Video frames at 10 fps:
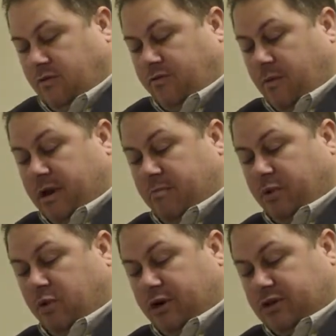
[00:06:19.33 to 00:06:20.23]
from an
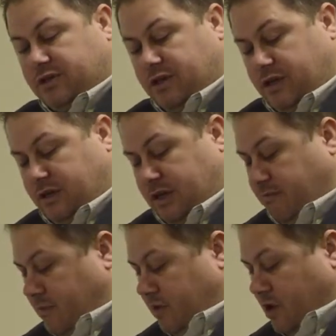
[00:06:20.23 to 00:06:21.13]
employer's
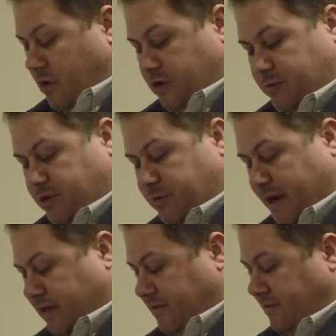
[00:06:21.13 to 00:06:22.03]
donor's
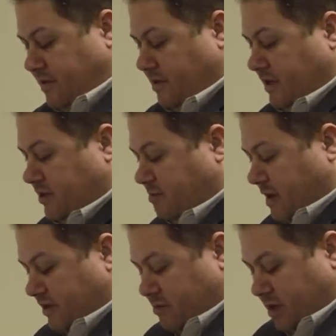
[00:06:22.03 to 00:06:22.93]
perspective, these
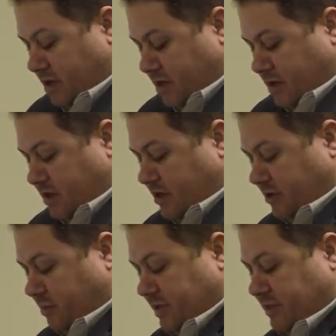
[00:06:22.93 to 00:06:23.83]
specimen
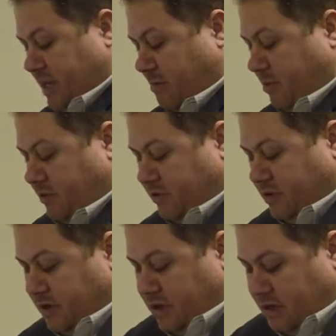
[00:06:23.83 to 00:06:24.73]
split samples
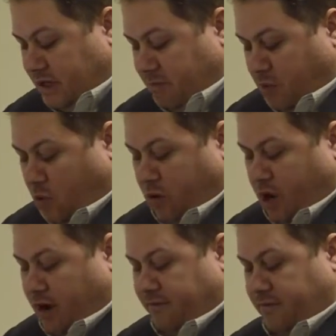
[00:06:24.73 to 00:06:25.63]
get poured
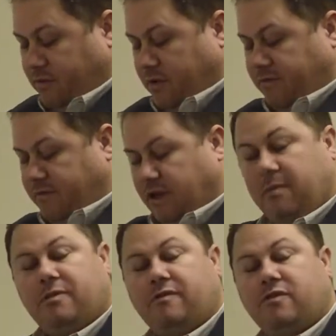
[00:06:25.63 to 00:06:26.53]
off. We fill
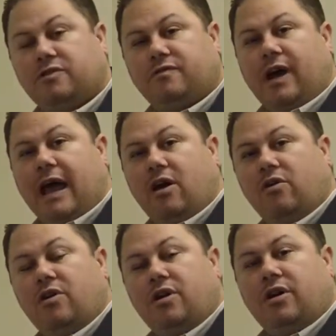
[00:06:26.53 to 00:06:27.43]
up the first
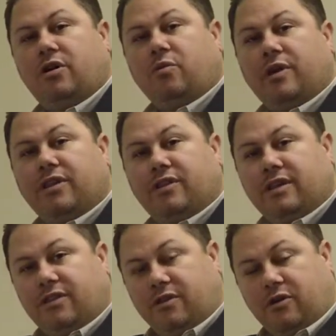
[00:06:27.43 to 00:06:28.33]
vial with
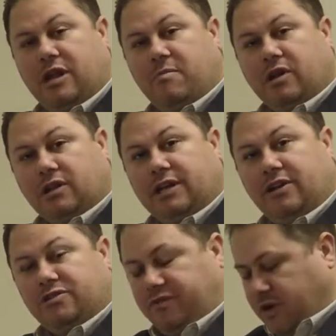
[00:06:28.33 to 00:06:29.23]
30
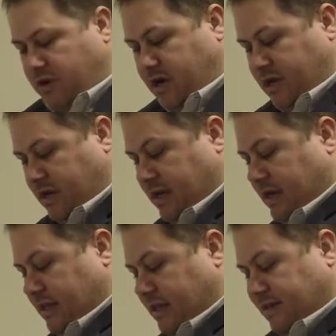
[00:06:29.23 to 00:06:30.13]
milliliters of urine
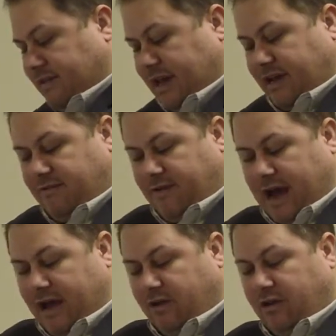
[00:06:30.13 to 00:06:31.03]
the second
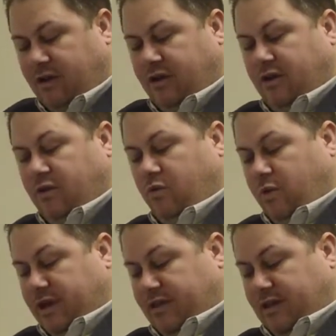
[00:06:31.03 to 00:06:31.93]
vial
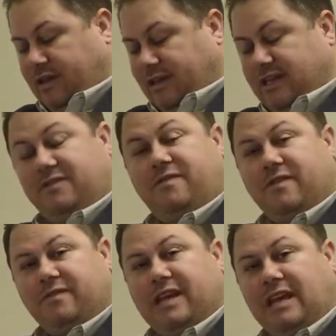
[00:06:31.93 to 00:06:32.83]
with at least
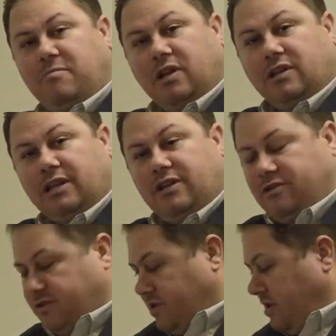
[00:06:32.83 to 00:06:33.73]
15
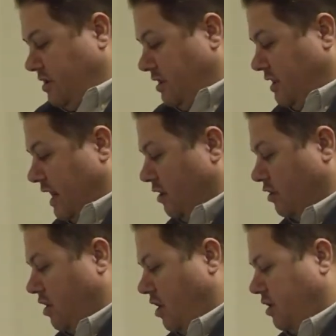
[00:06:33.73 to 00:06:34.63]
milliliters, they're
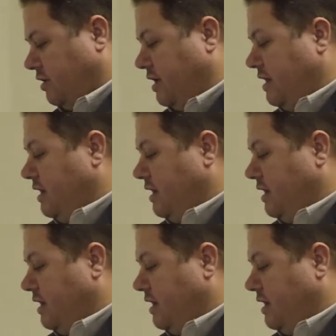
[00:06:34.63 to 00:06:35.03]
called